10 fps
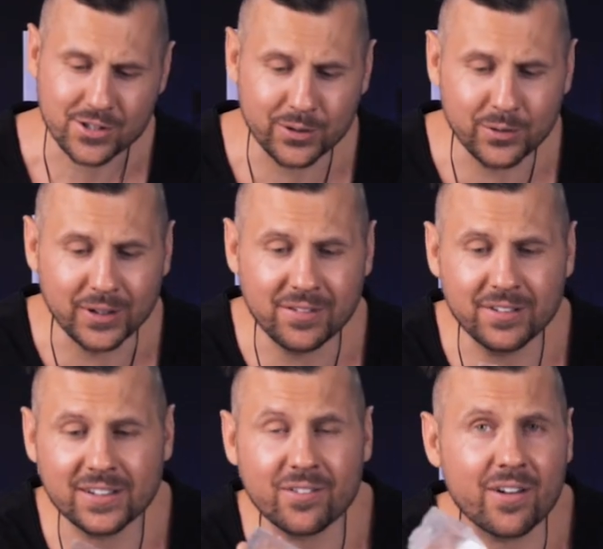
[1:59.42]
So
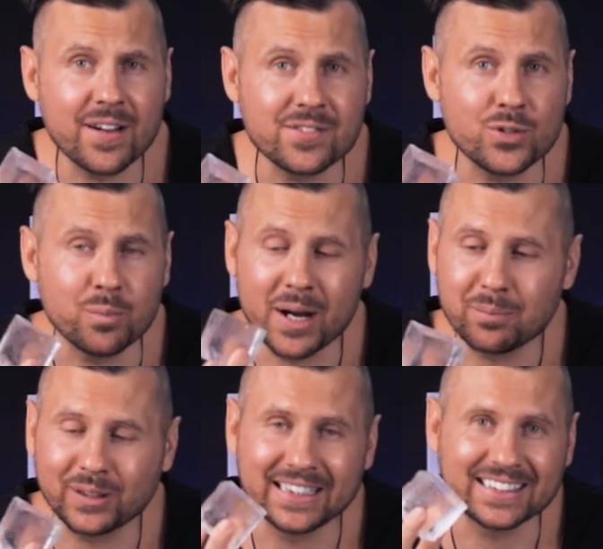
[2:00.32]
if it arrives to my
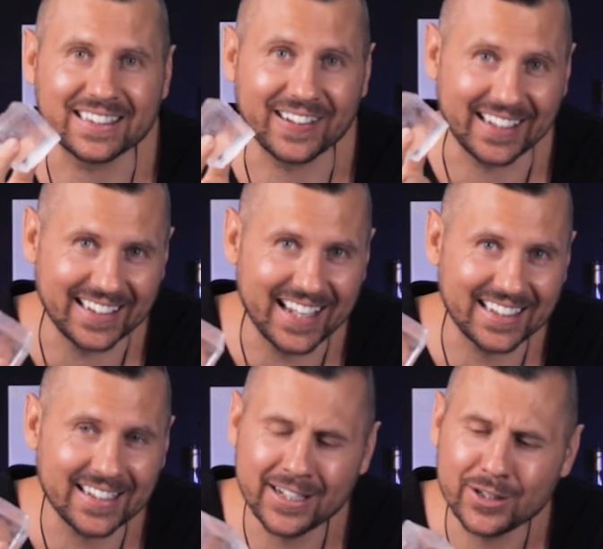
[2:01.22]
place like
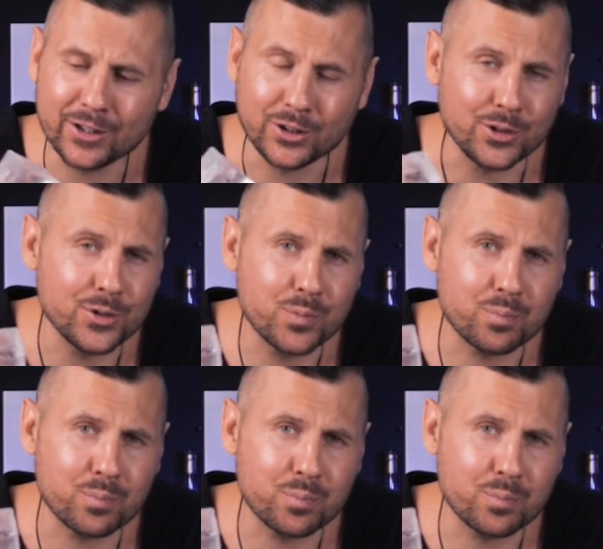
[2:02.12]
that, you